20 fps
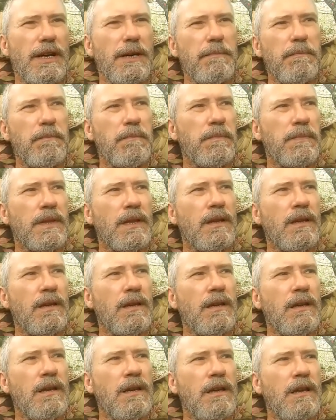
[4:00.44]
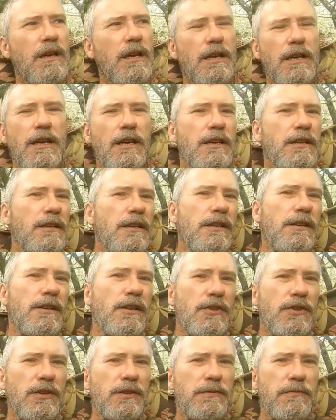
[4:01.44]
way, and, and, and
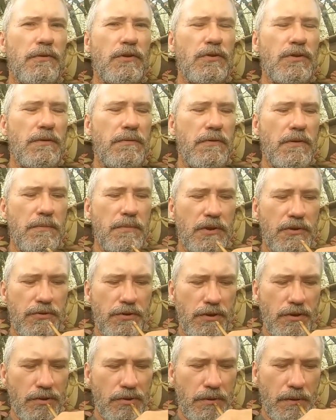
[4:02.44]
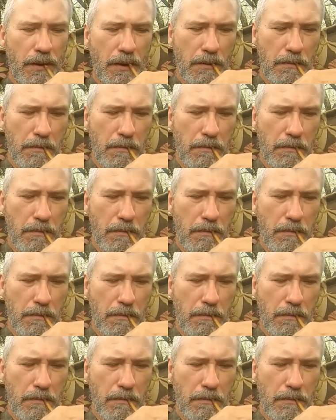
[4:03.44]
nothing's further from the truth.